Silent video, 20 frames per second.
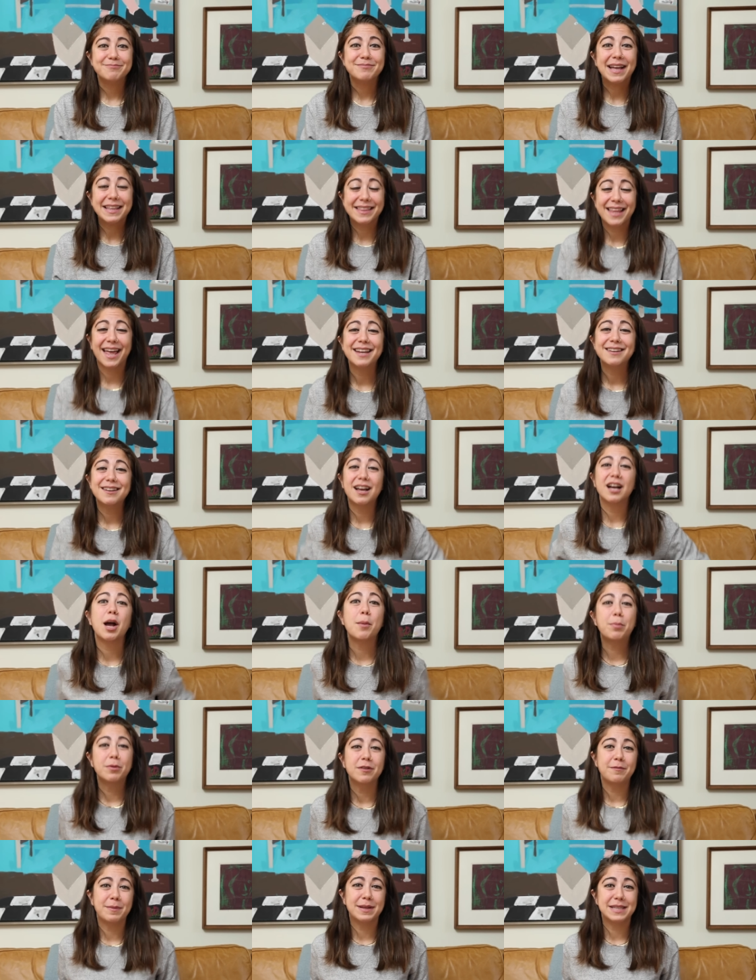And then a
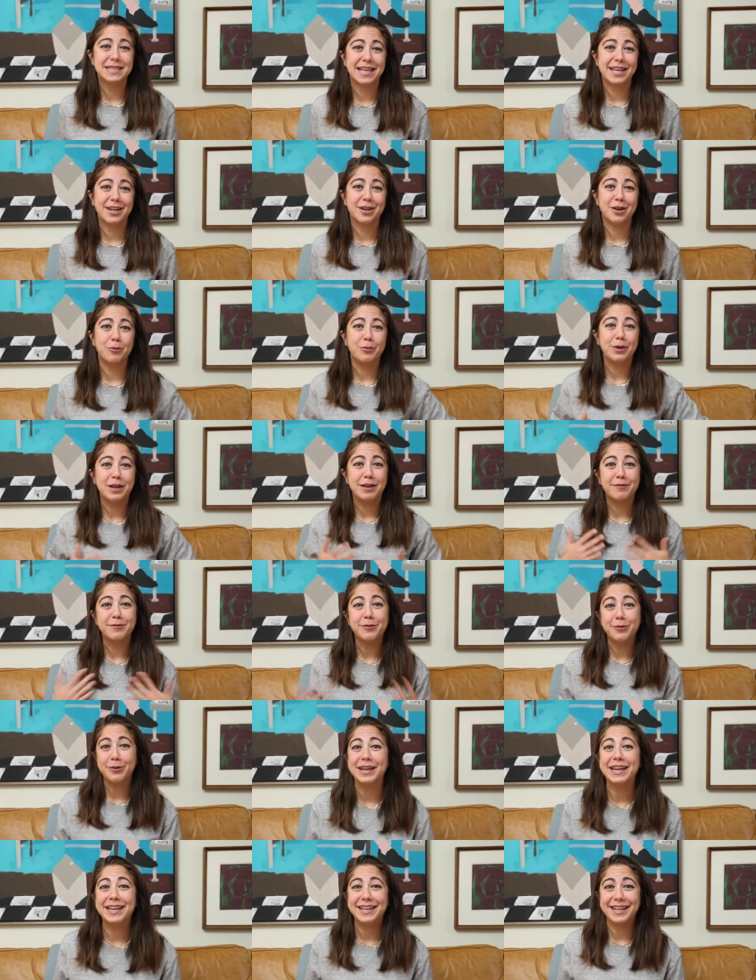couple of months later, we
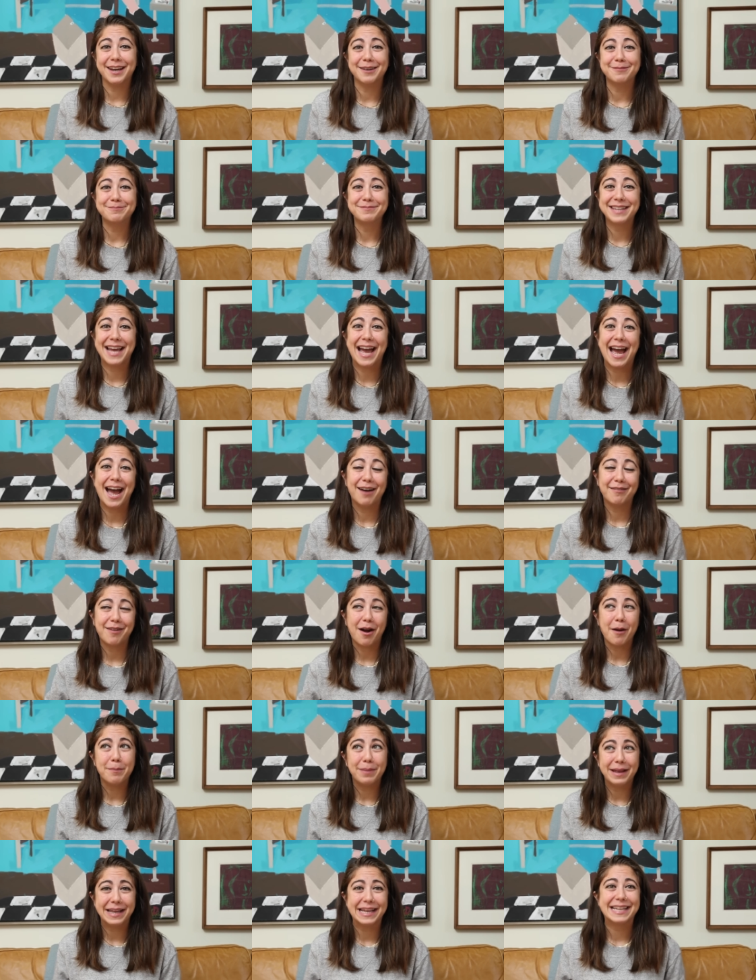flew to India to have our
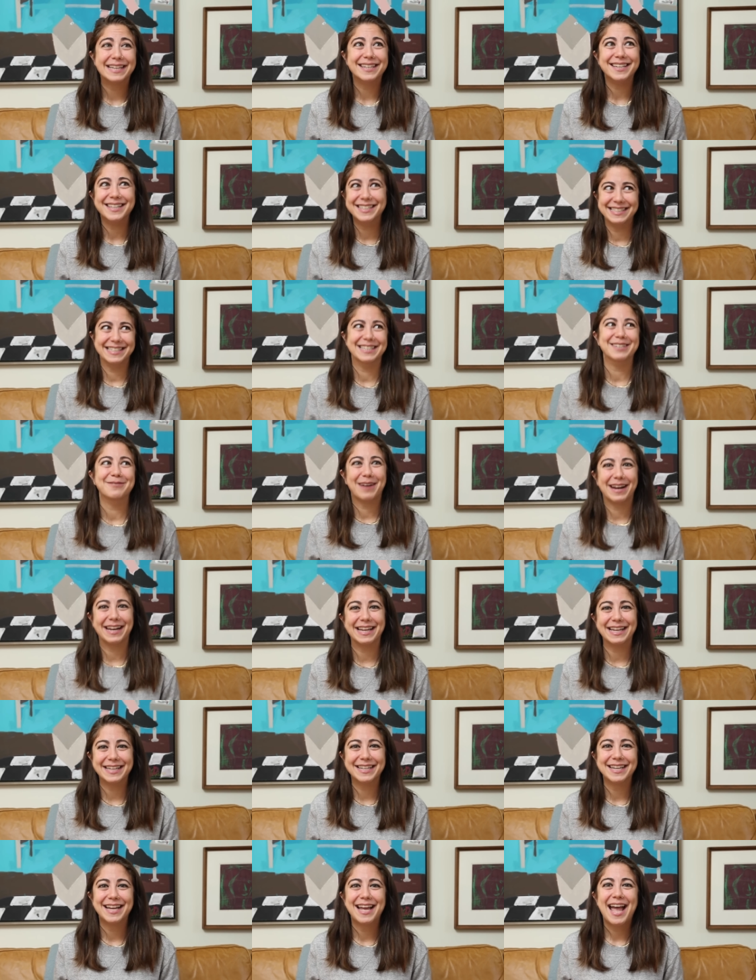big Indian
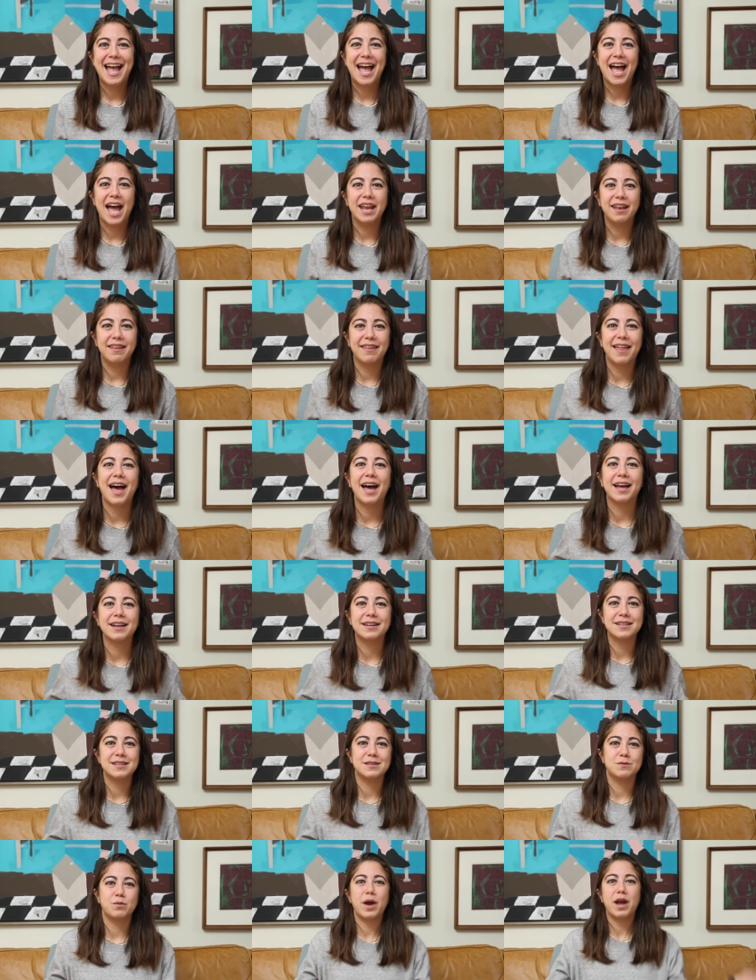wedding. And that
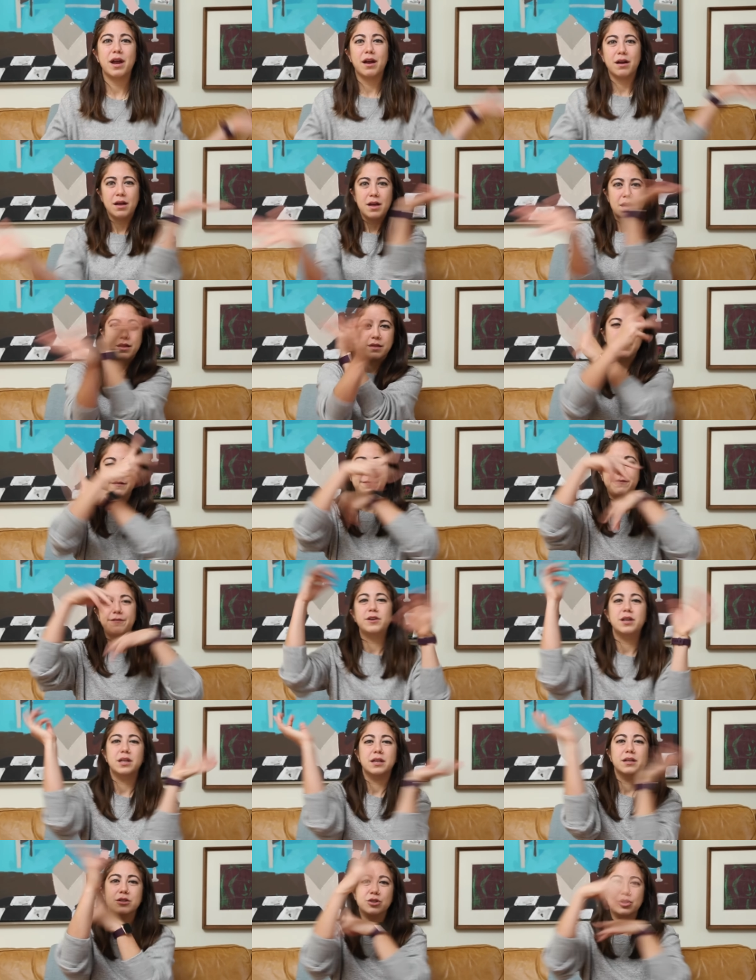is where the
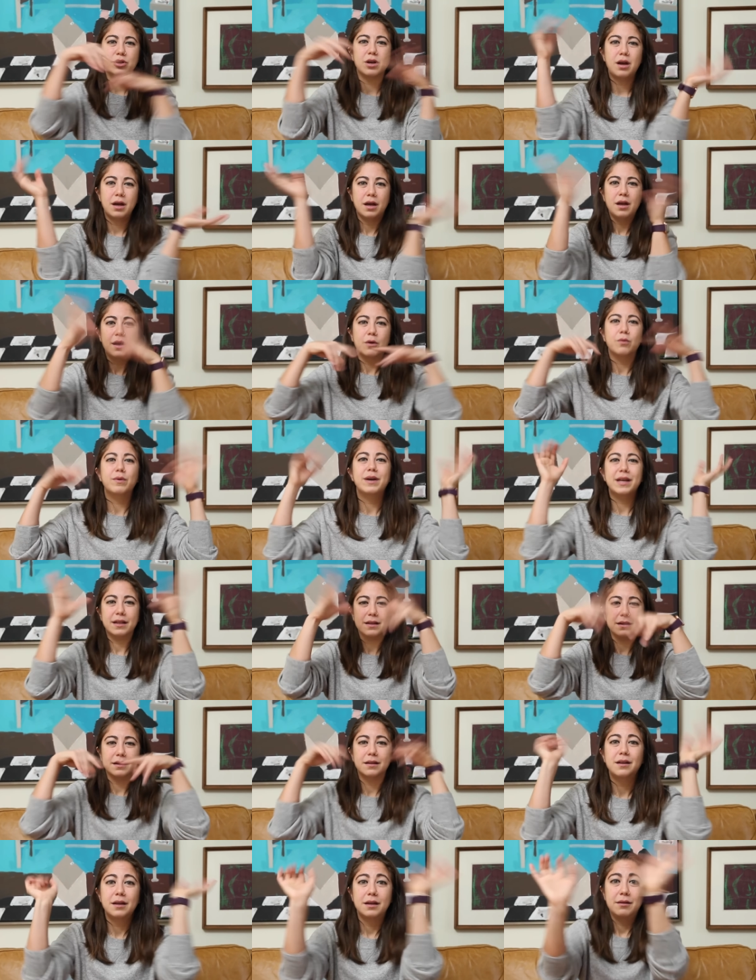footage
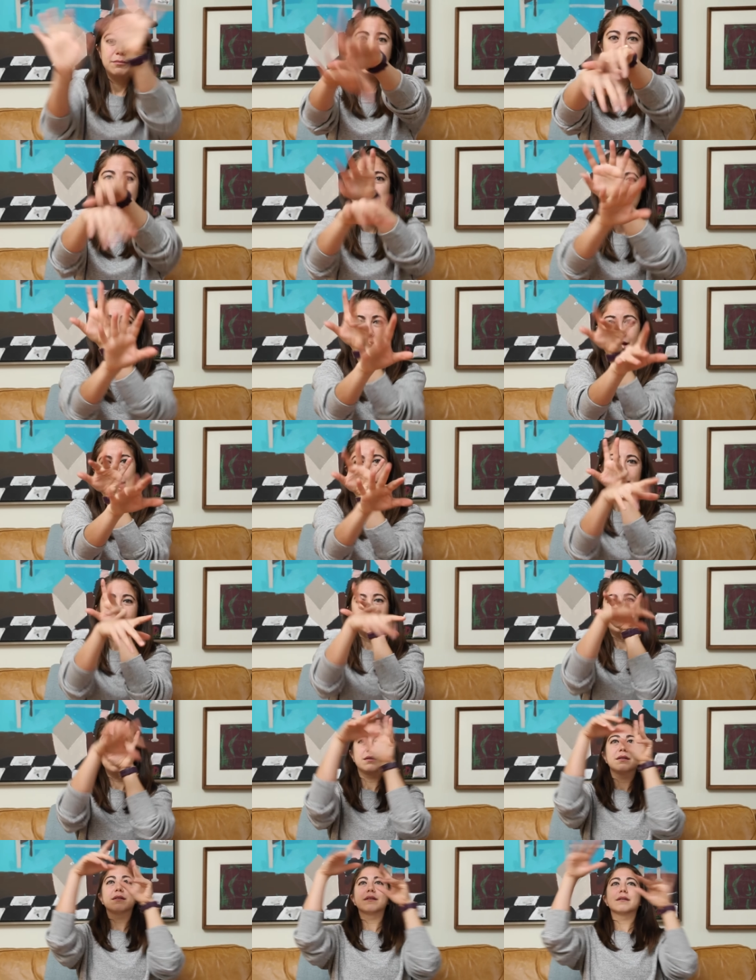will
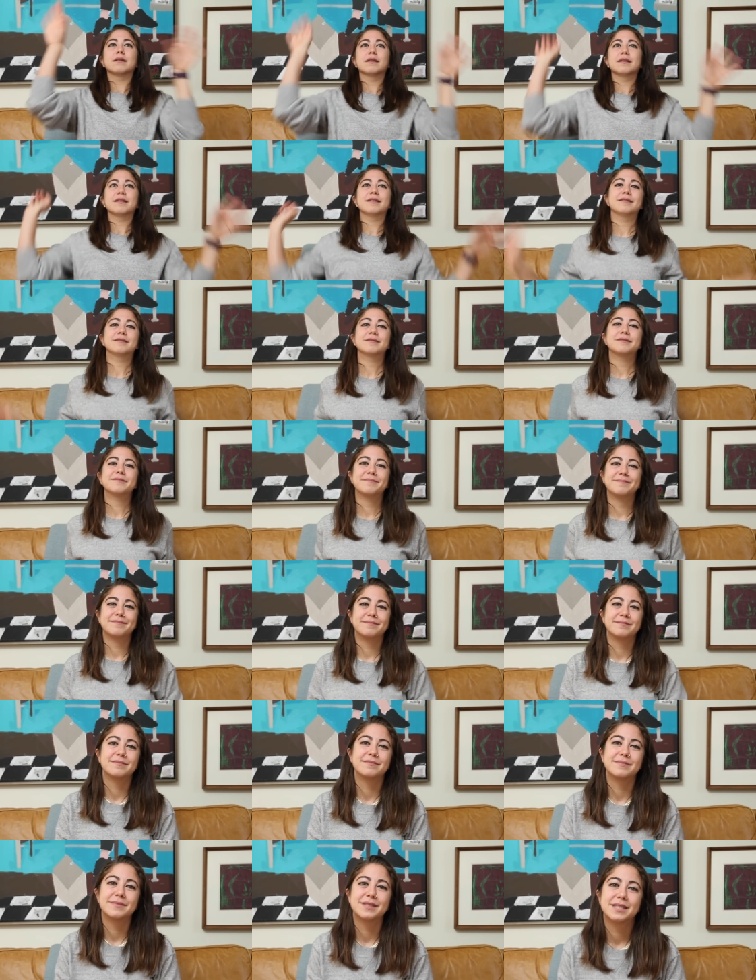begin.
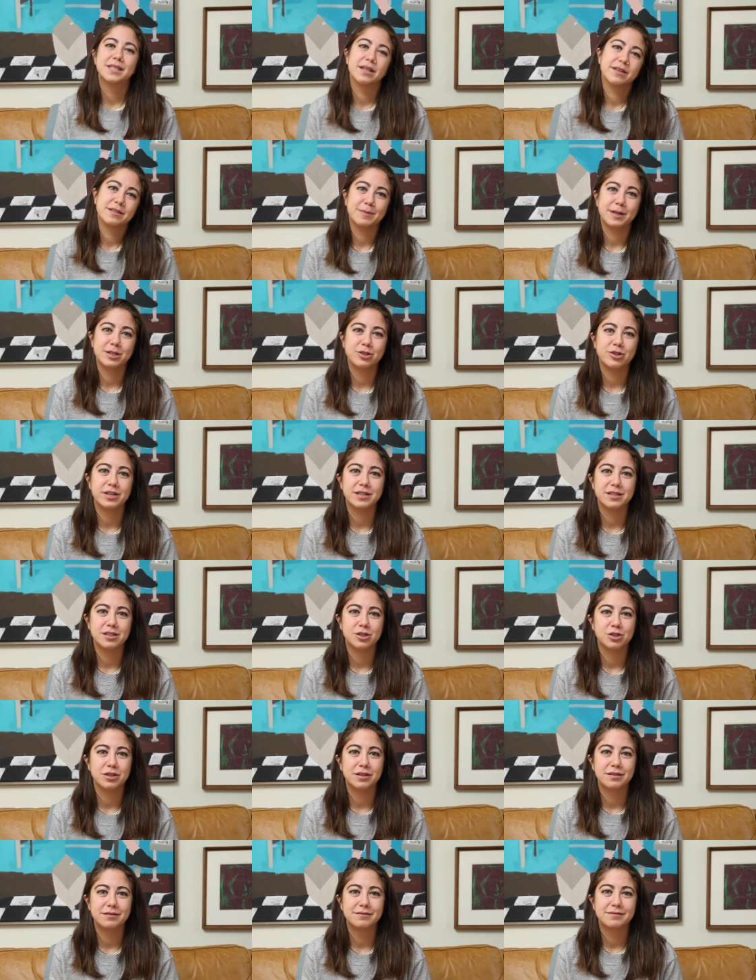That was my
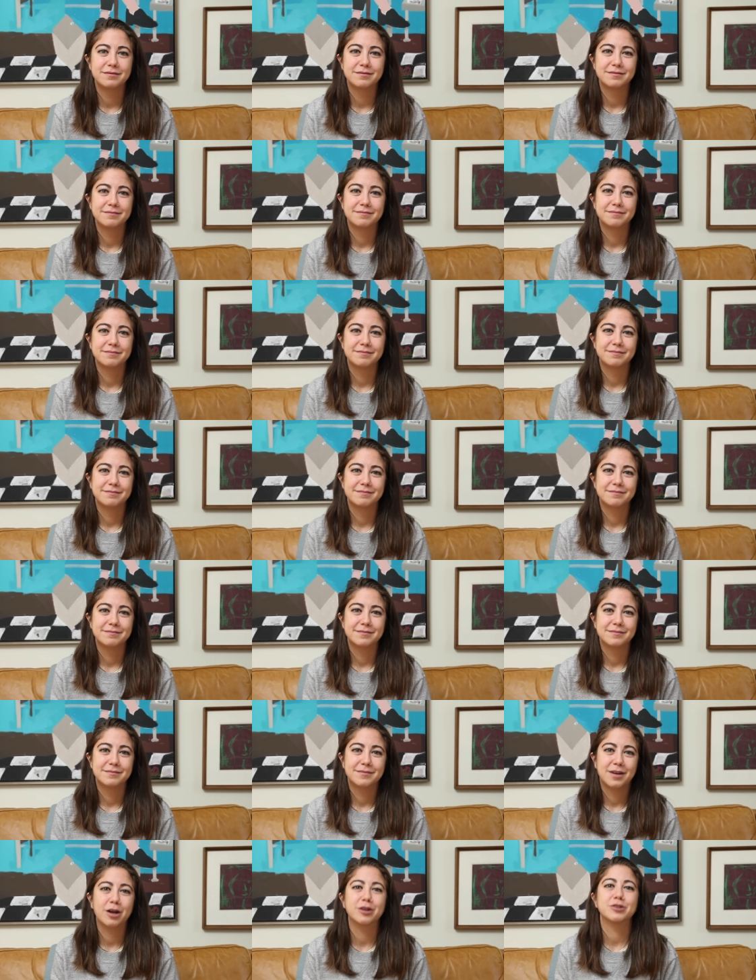transition.
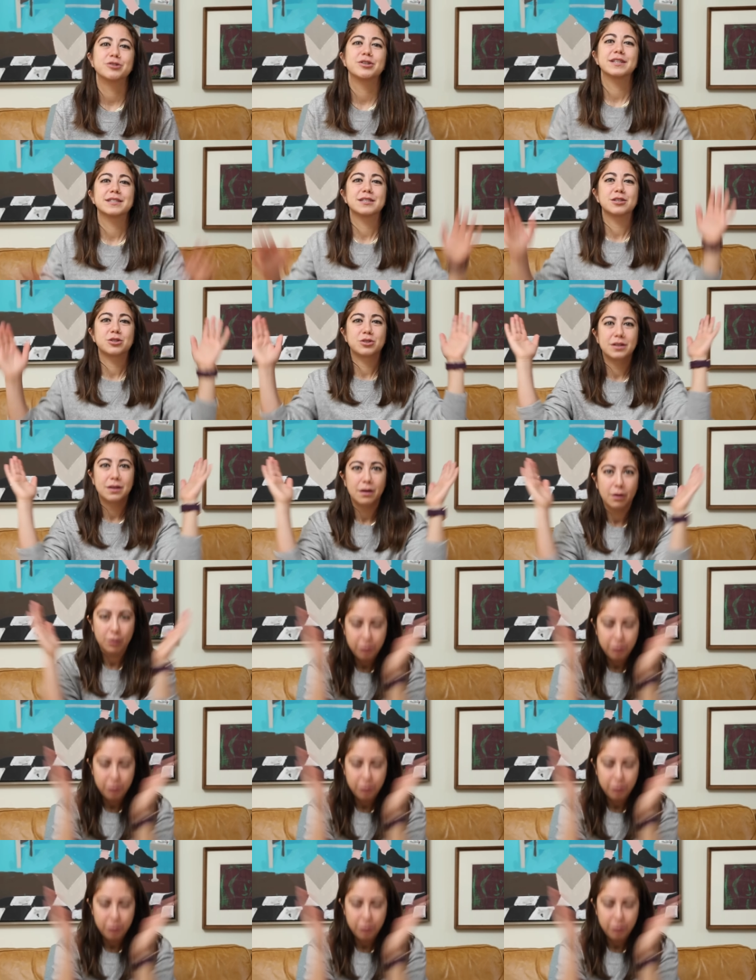Hard transition.